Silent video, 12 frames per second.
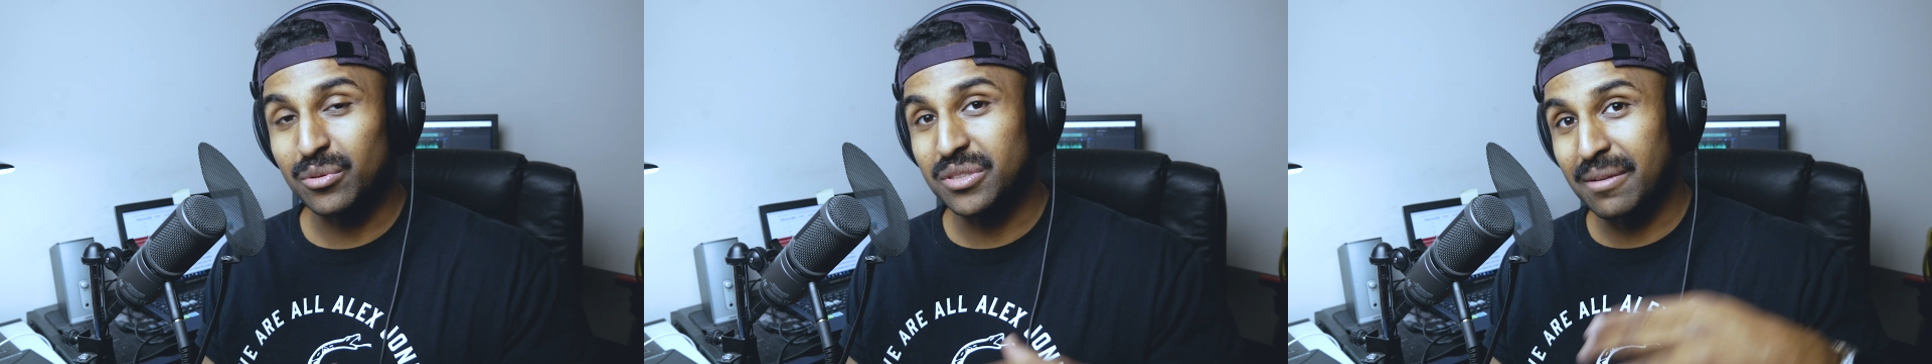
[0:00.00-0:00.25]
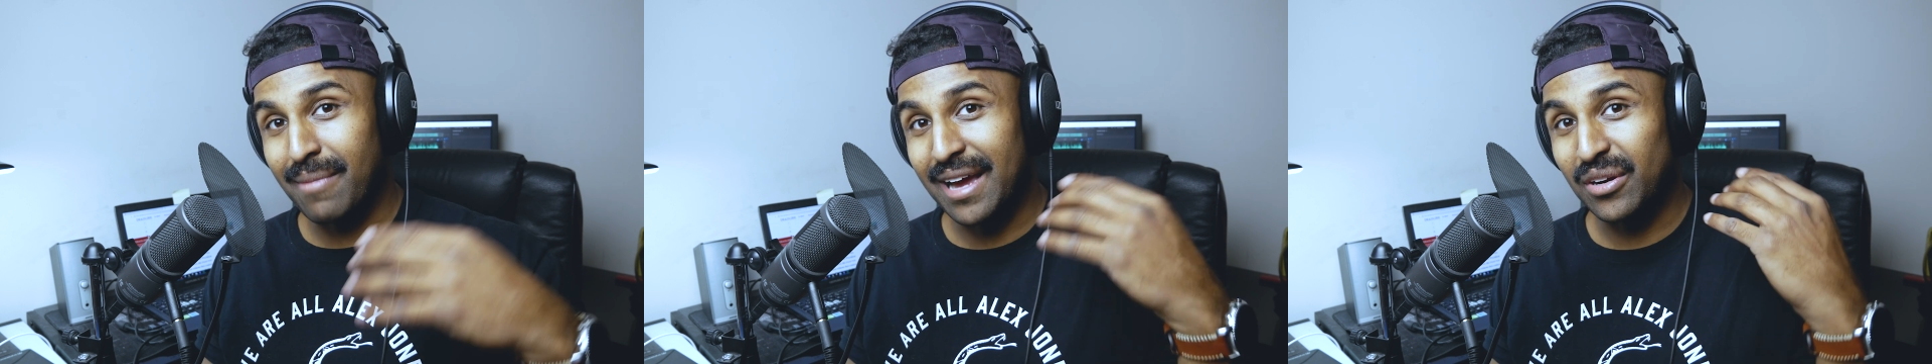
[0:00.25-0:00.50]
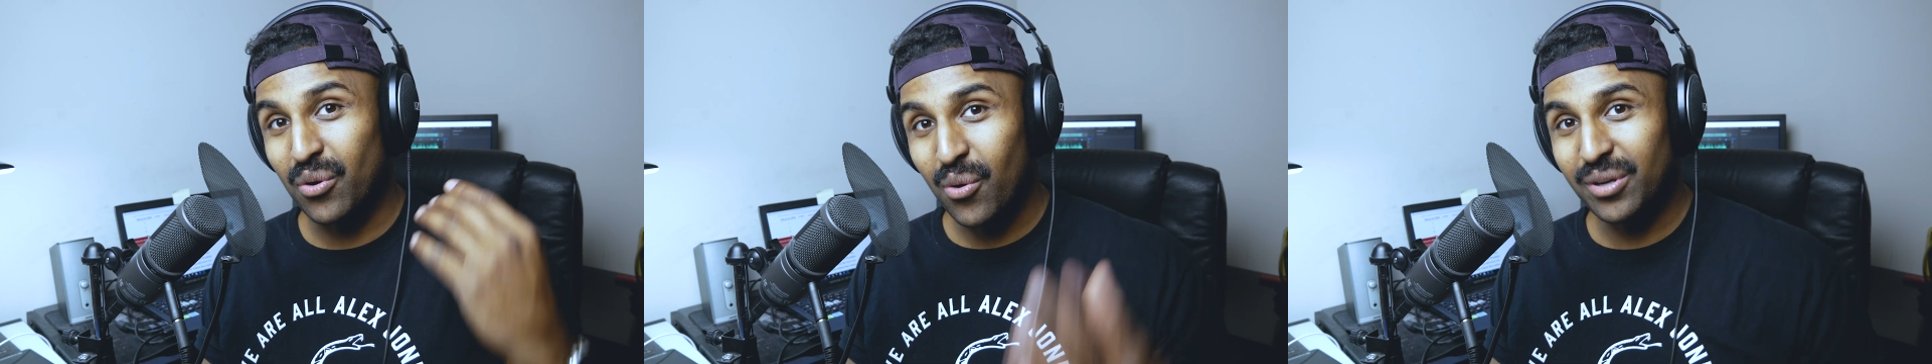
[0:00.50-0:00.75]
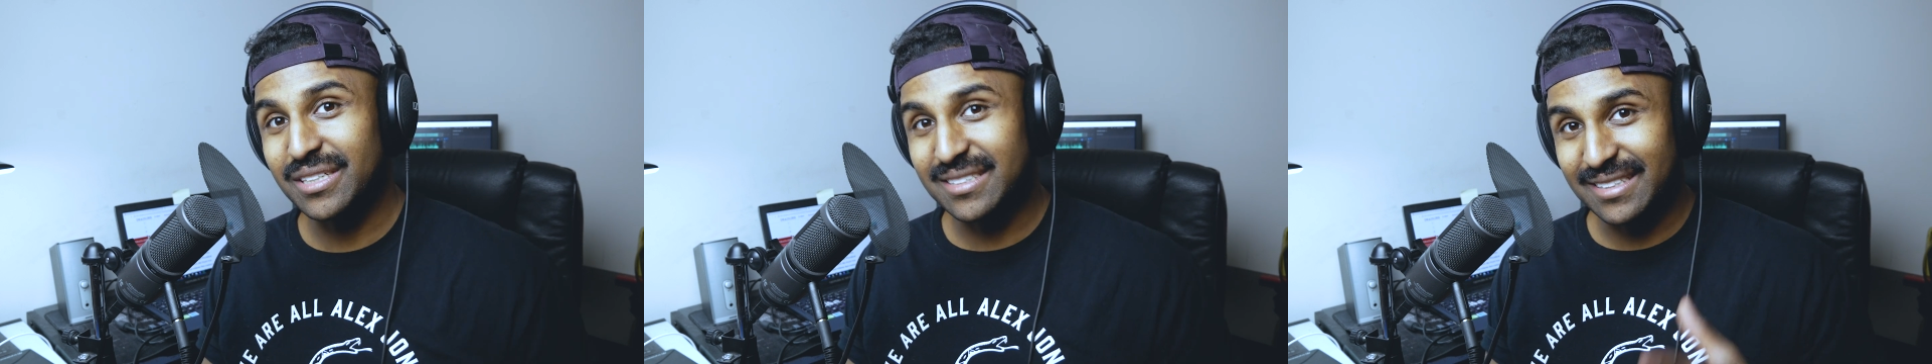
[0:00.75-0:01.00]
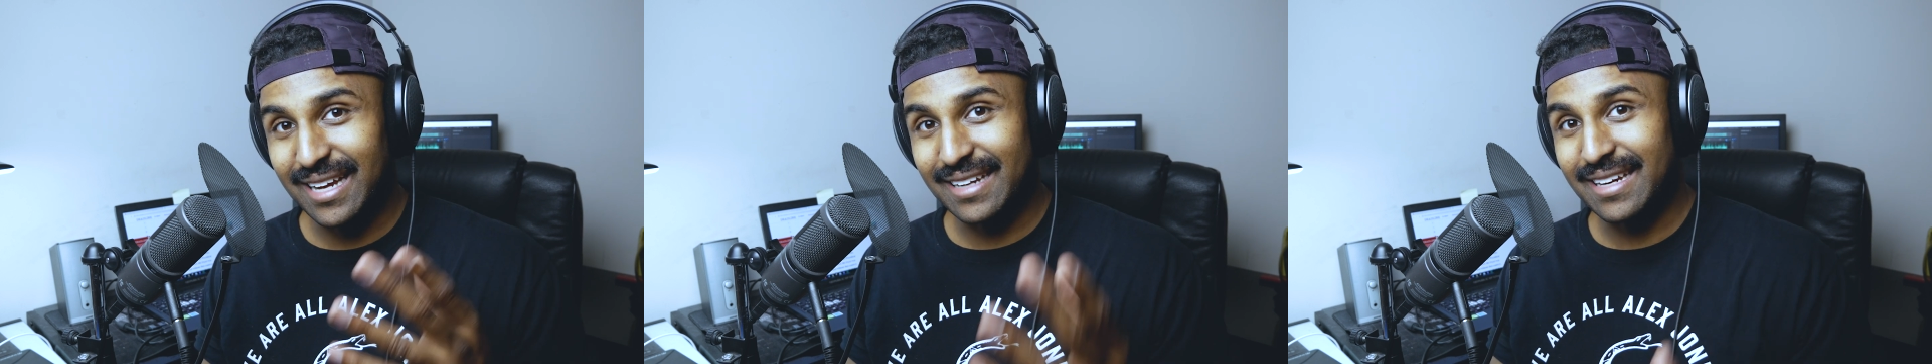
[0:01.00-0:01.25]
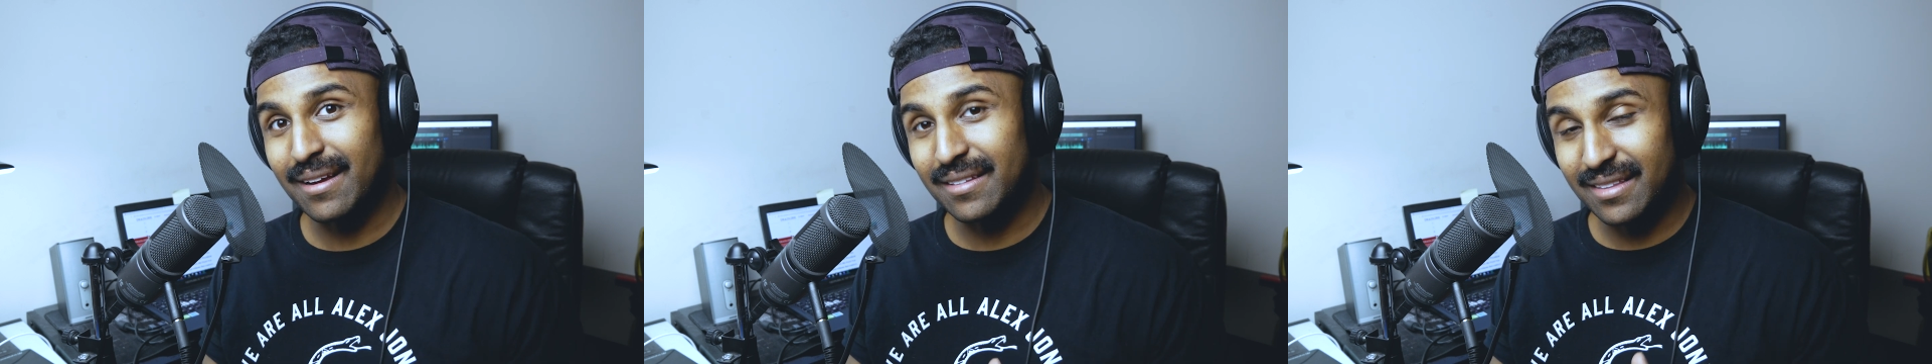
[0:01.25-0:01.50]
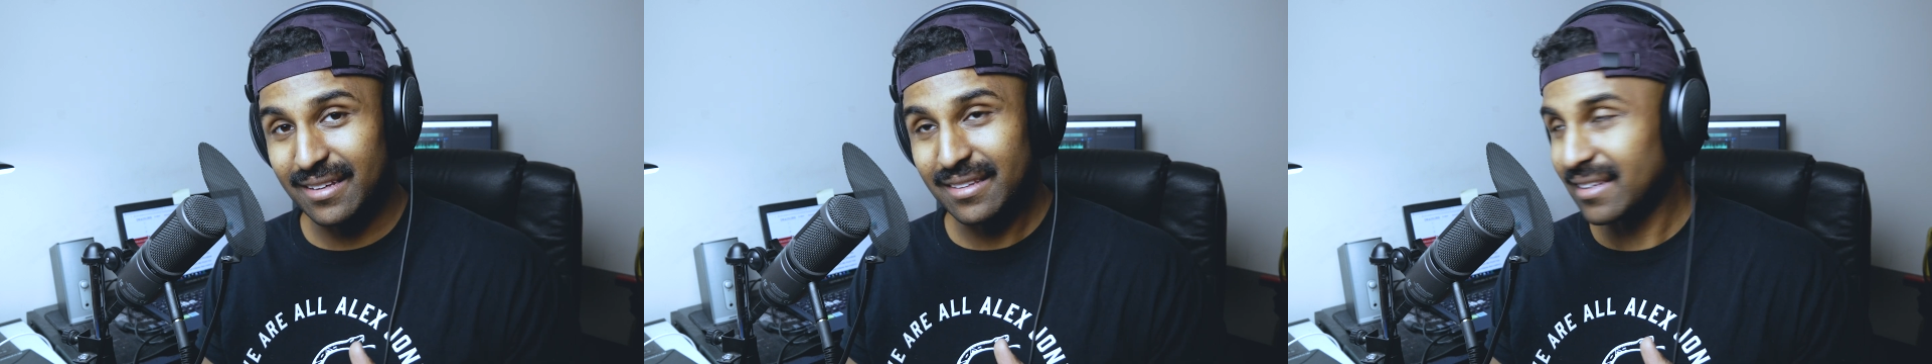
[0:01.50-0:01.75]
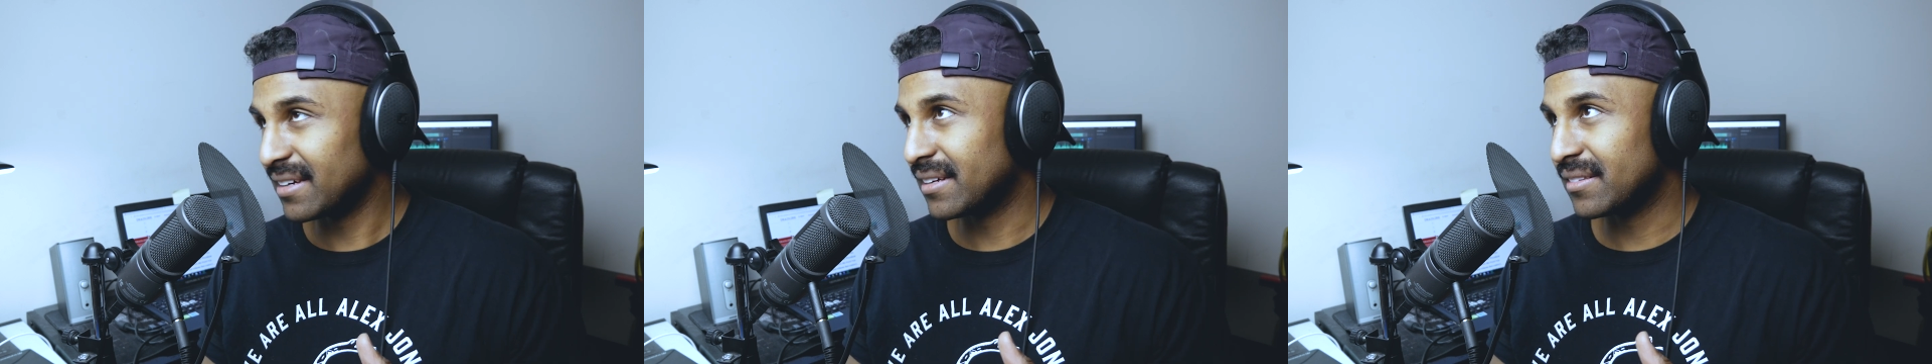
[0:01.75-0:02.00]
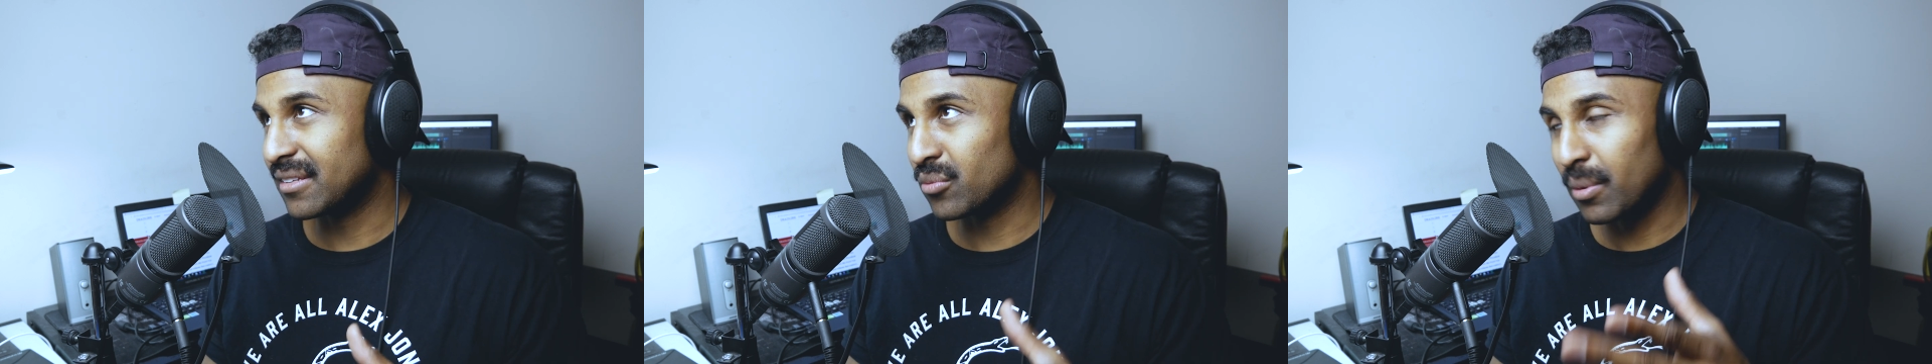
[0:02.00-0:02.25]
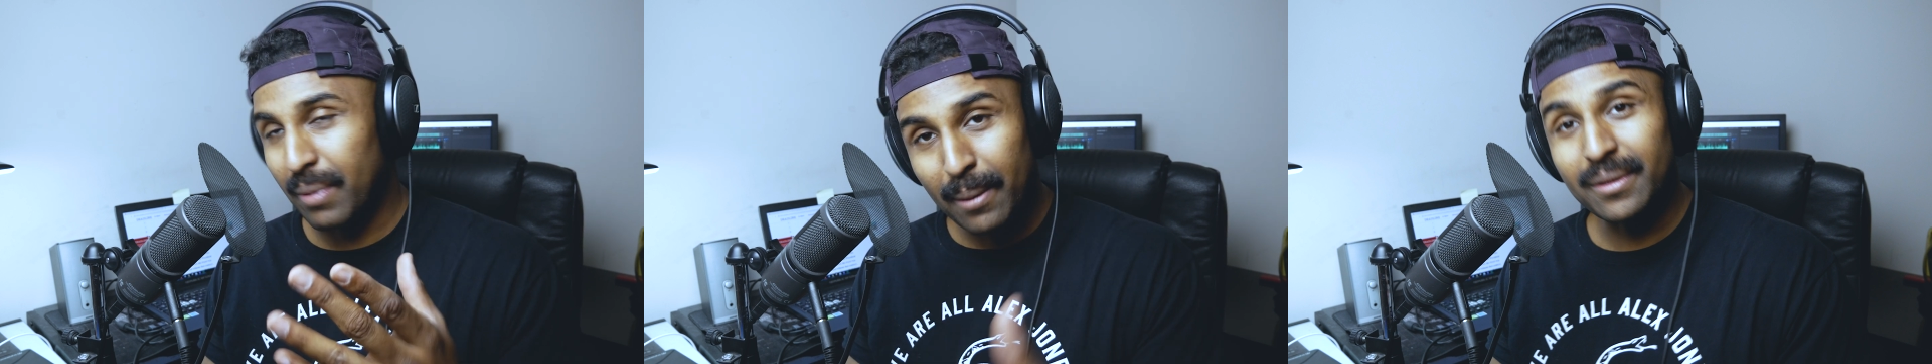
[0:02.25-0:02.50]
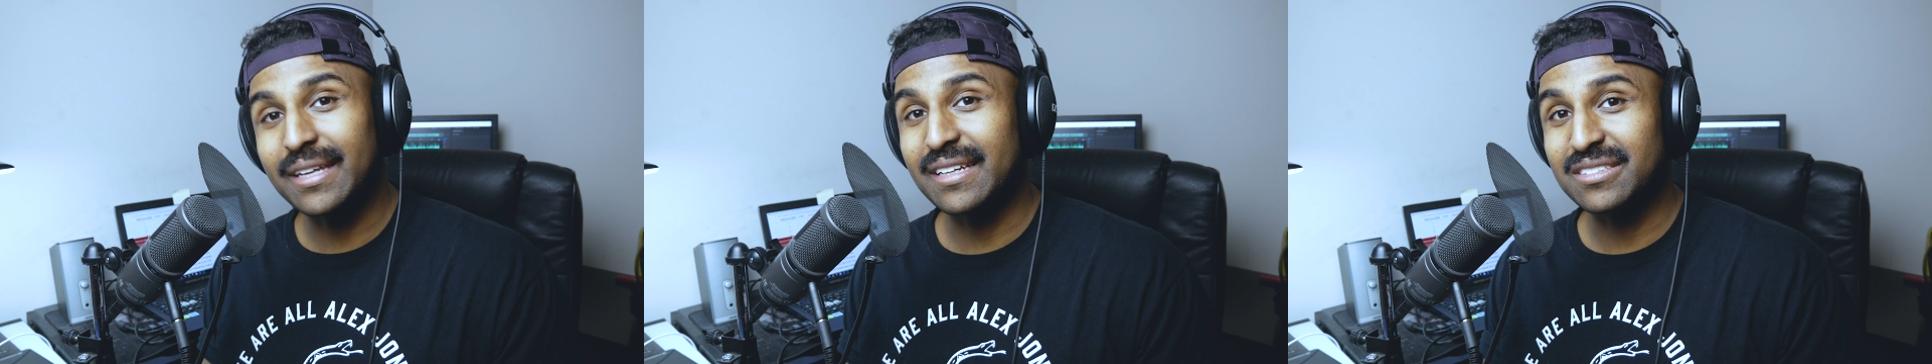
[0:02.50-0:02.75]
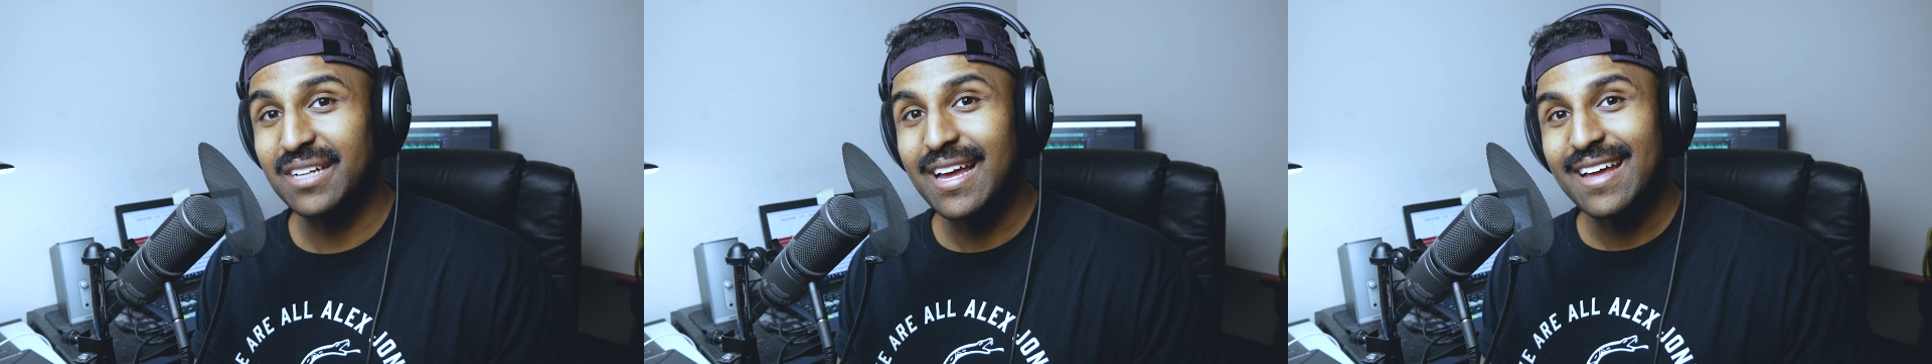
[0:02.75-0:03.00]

It was the minorities, the Republicans,